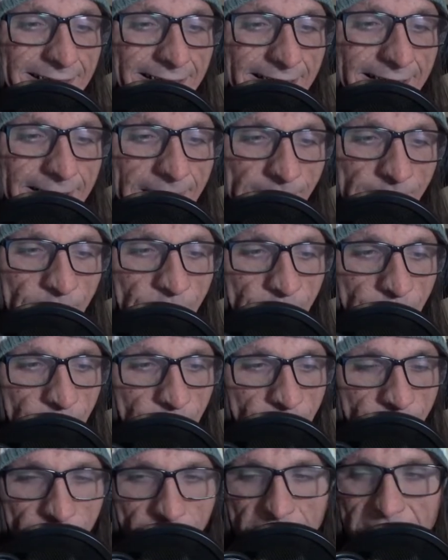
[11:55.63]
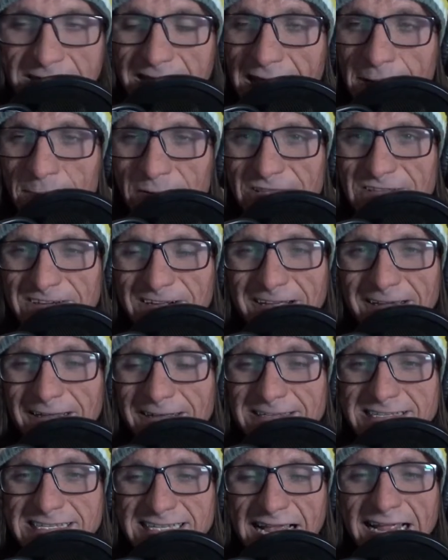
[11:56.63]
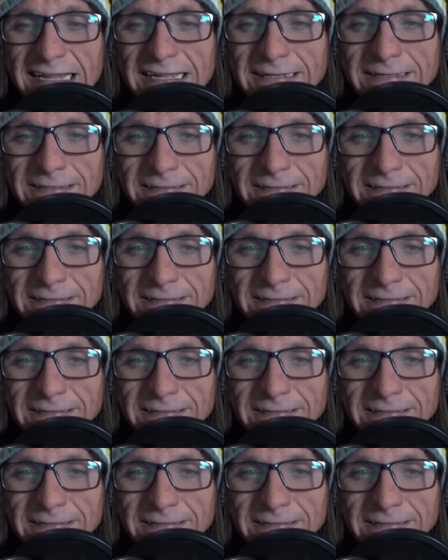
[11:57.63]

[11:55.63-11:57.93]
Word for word: Um, but during her second